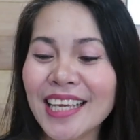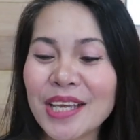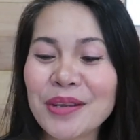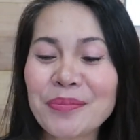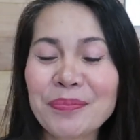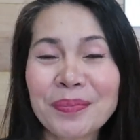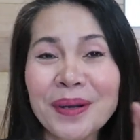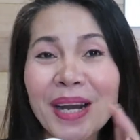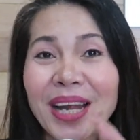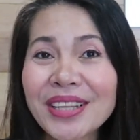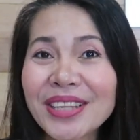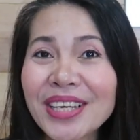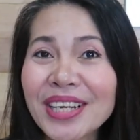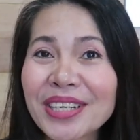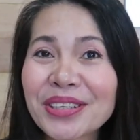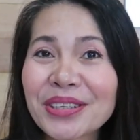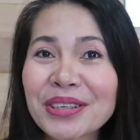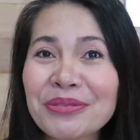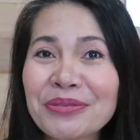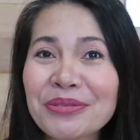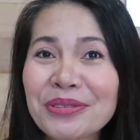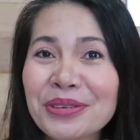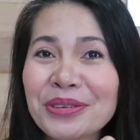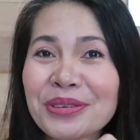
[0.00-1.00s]
a product
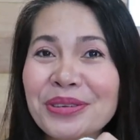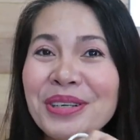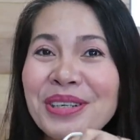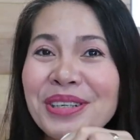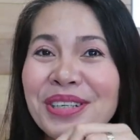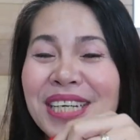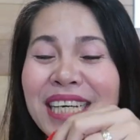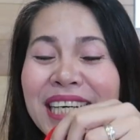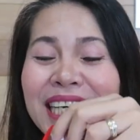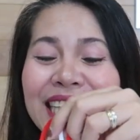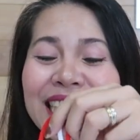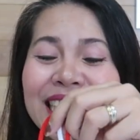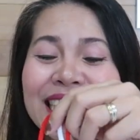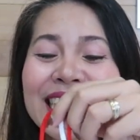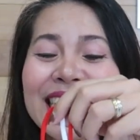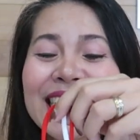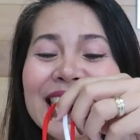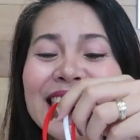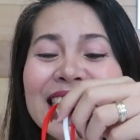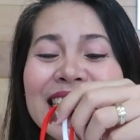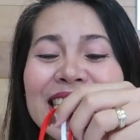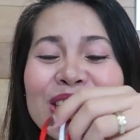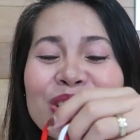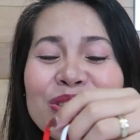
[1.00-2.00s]
review.
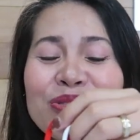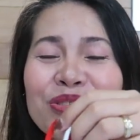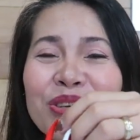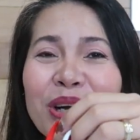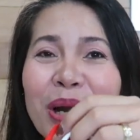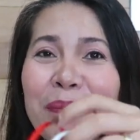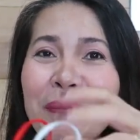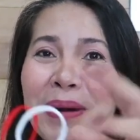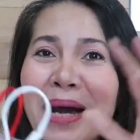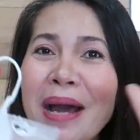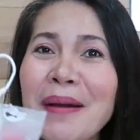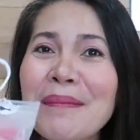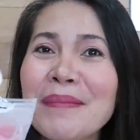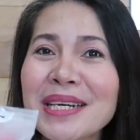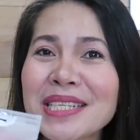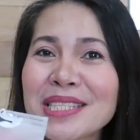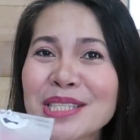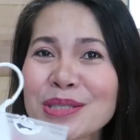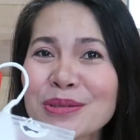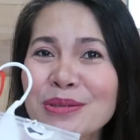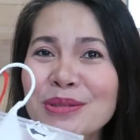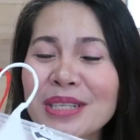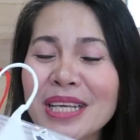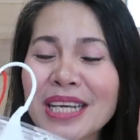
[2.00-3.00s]
This is from
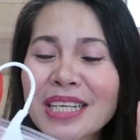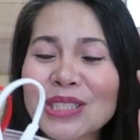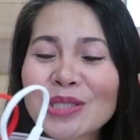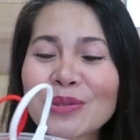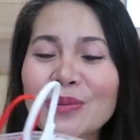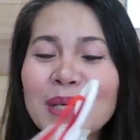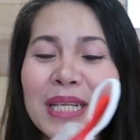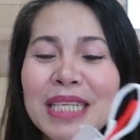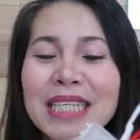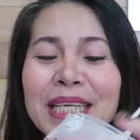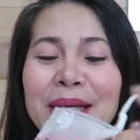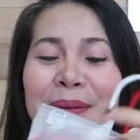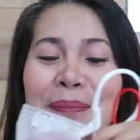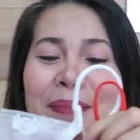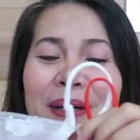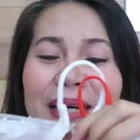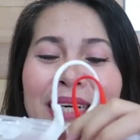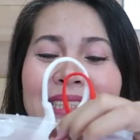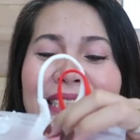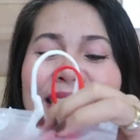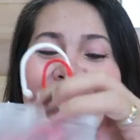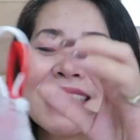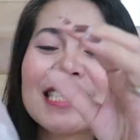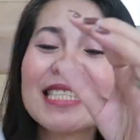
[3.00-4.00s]
Amazon actually,
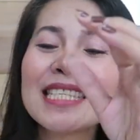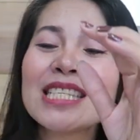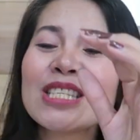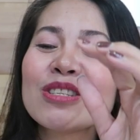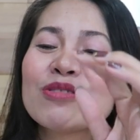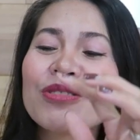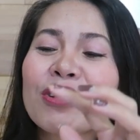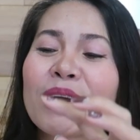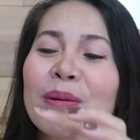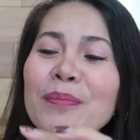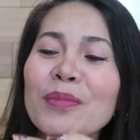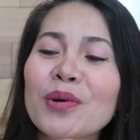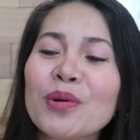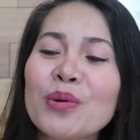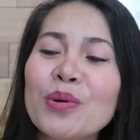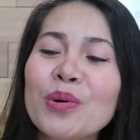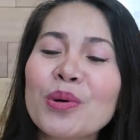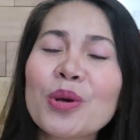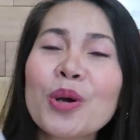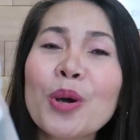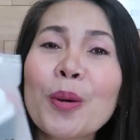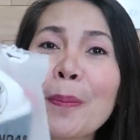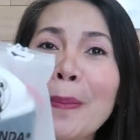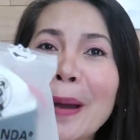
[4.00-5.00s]
but this is from
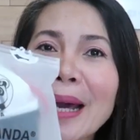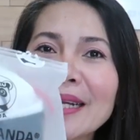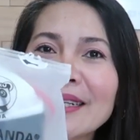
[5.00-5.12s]
Kuku